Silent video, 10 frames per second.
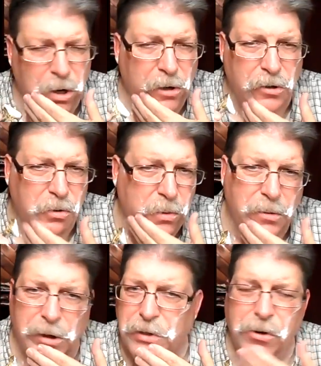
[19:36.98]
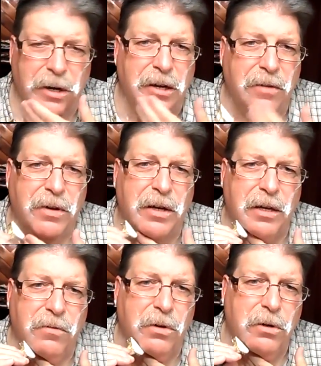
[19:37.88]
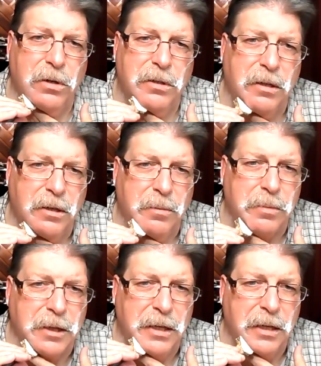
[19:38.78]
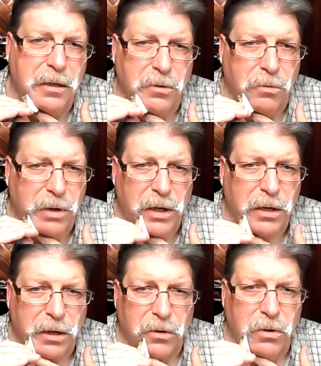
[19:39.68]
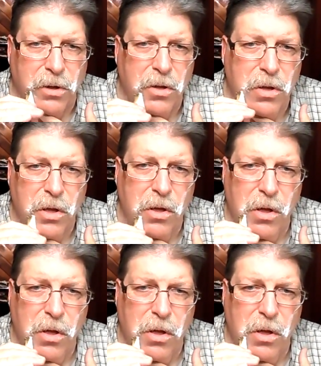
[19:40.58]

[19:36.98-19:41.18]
Regardless of what razor I have a hard time getting the right angle